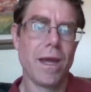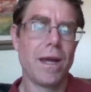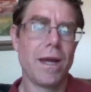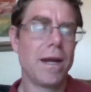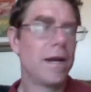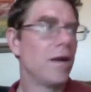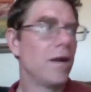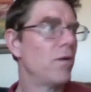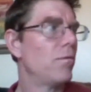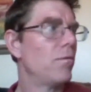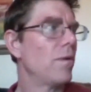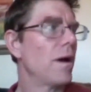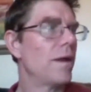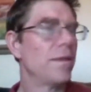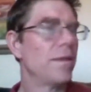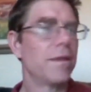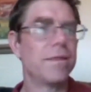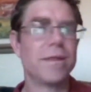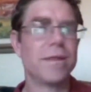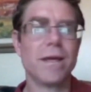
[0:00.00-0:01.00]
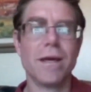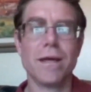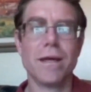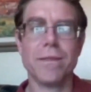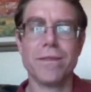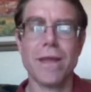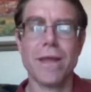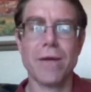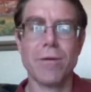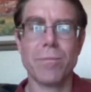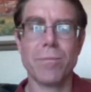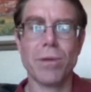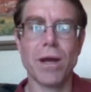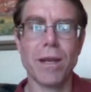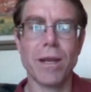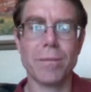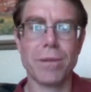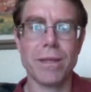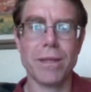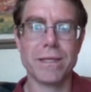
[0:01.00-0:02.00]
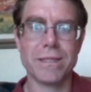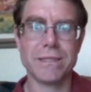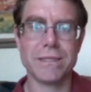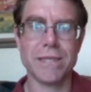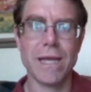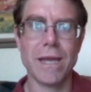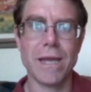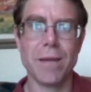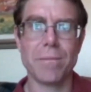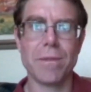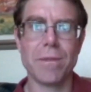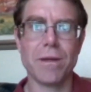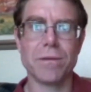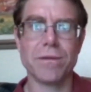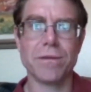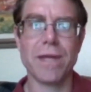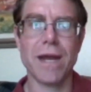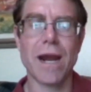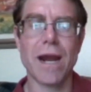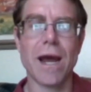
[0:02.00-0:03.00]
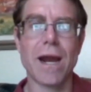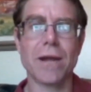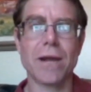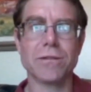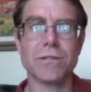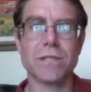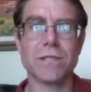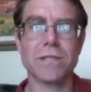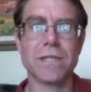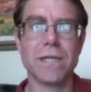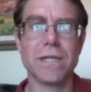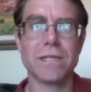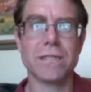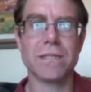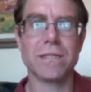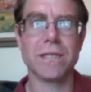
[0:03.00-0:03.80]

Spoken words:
Ron, that that would probably be the same. That higher statistic